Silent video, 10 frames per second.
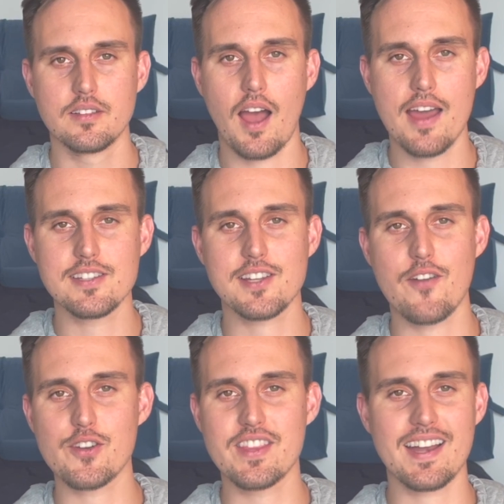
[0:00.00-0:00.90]
I
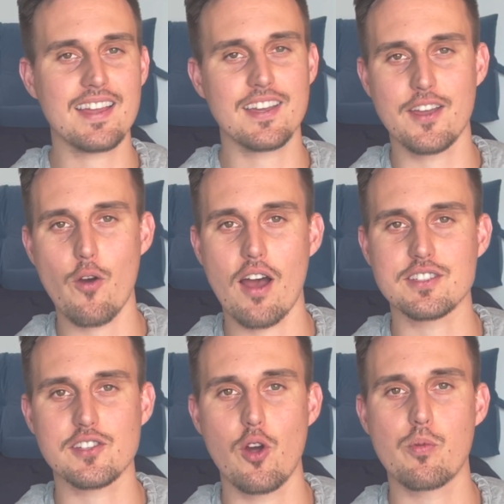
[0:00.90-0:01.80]
discovered that I could go out
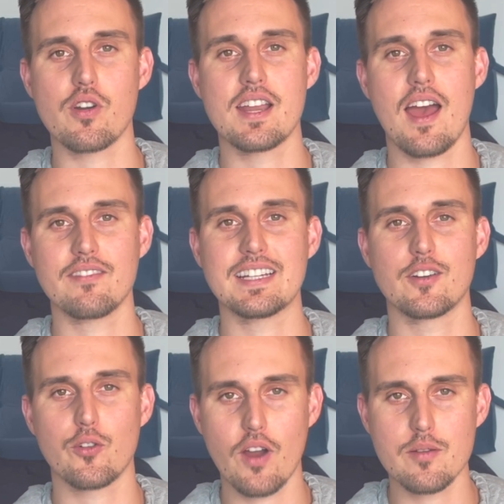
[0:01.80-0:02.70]
sober and have an
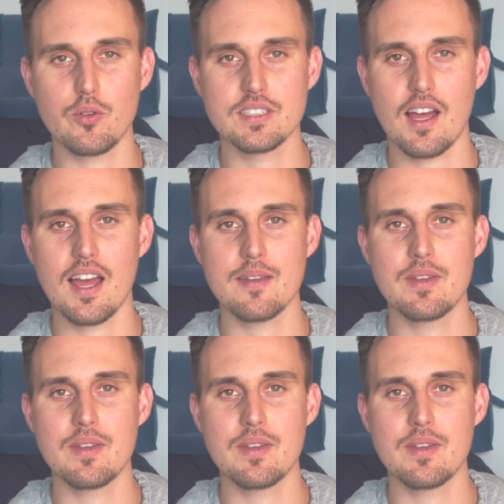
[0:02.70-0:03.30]
incredible time,